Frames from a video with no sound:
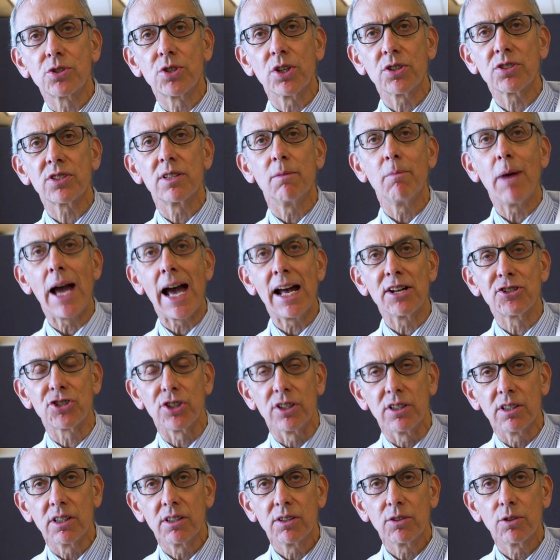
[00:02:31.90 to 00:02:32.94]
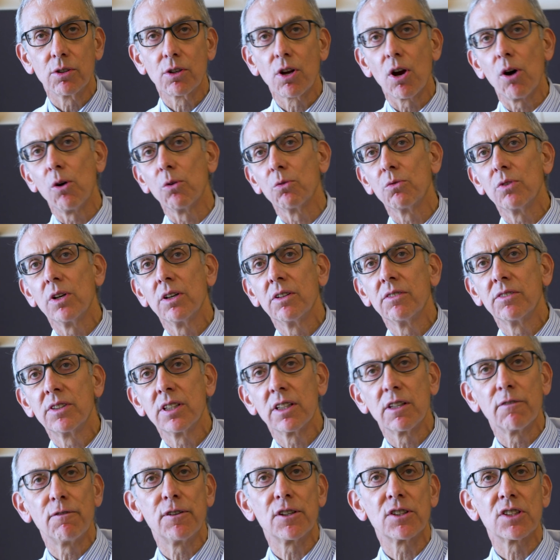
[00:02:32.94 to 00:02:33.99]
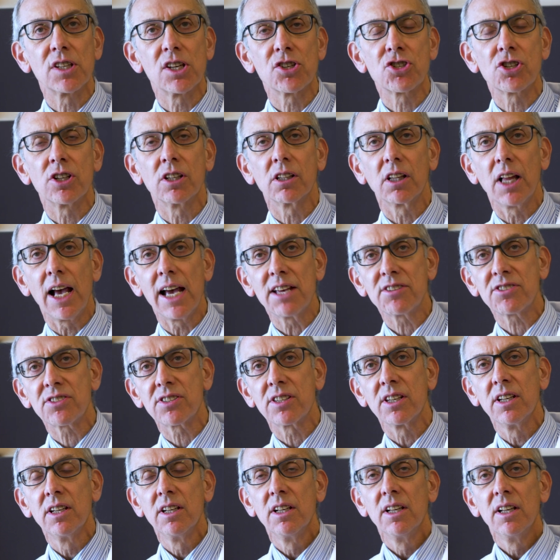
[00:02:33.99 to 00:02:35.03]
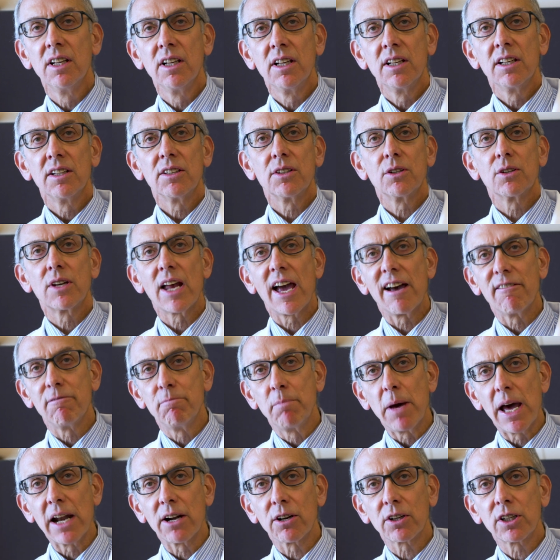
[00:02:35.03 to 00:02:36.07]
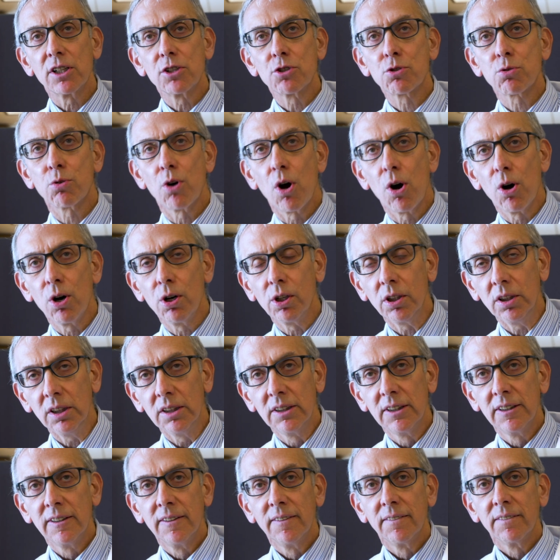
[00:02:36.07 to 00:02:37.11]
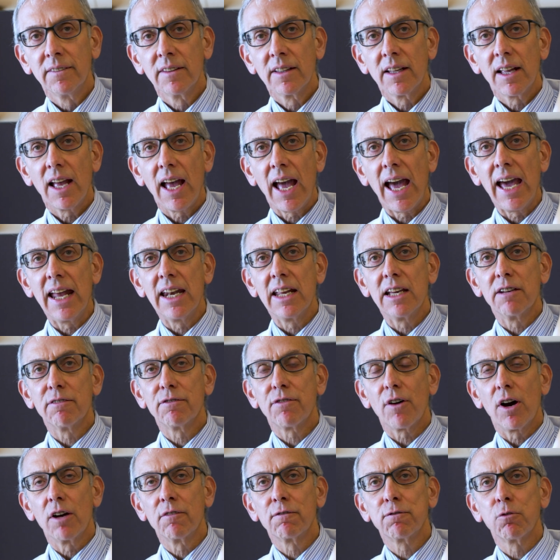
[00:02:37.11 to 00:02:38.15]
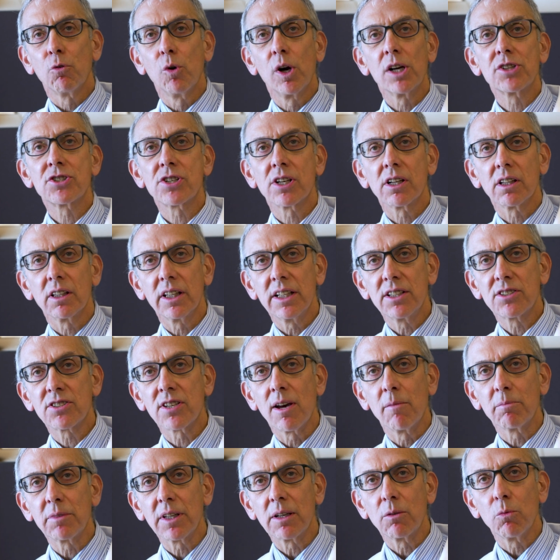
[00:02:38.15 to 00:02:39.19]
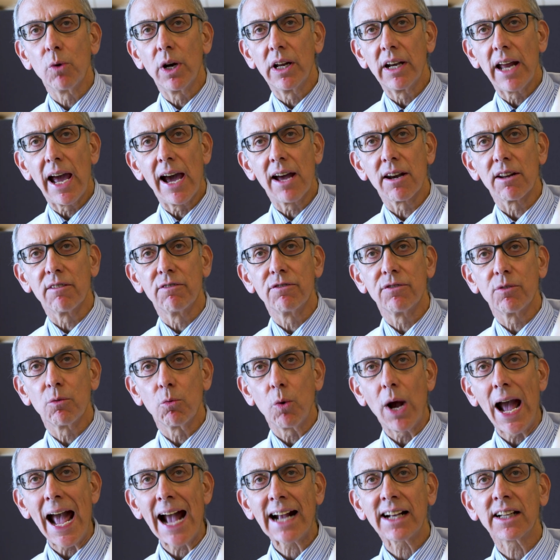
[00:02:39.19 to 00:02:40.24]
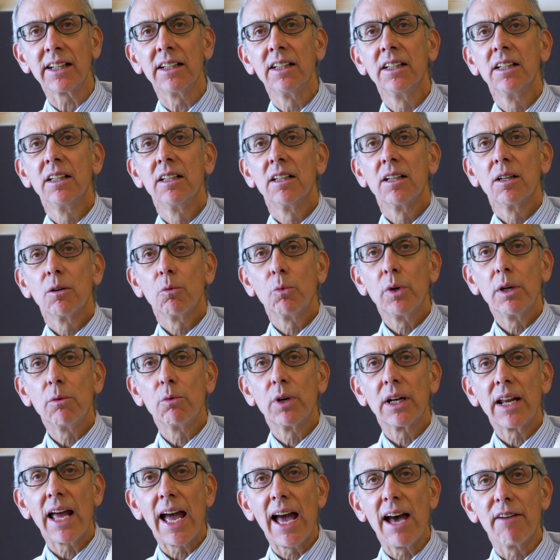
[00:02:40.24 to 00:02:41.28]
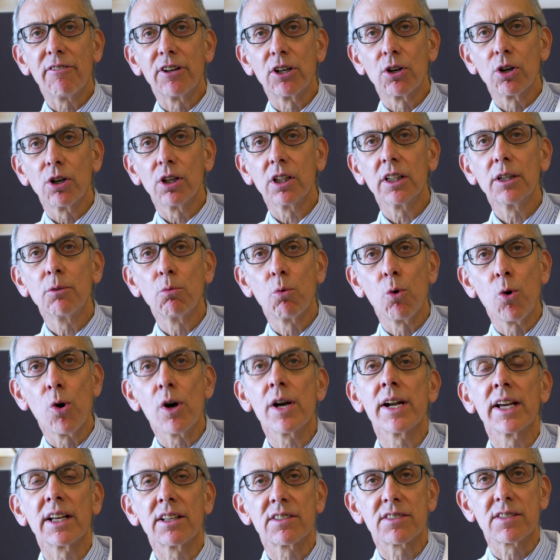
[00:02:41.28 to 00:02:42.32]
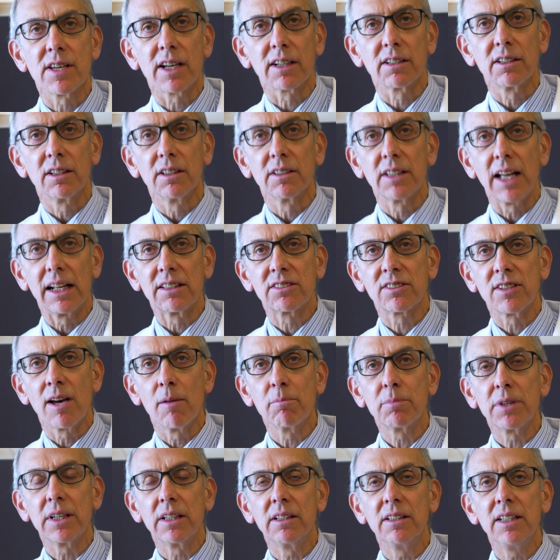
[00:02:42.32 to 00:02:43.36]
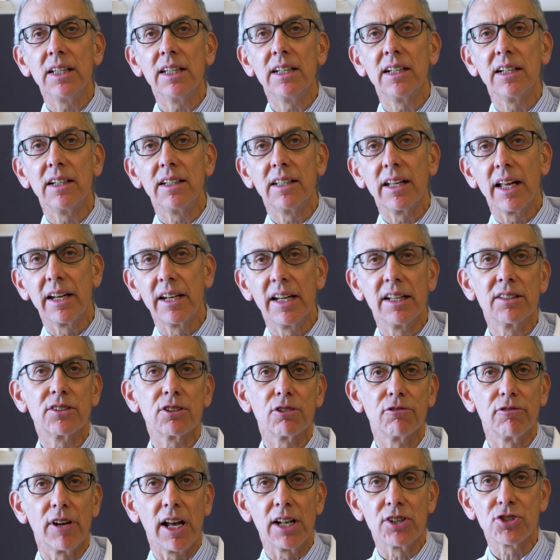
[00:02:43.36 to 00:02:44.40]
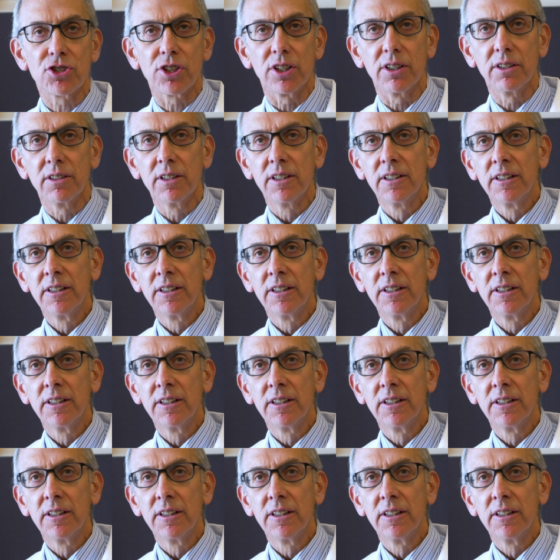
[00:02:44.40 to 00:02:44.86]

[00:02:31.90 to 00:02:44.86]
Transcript: just imagine, you'd go to the physician less, you'd have better control, and if unfortunately something went out of whack, we would have an early warning signal that something needed an intervention.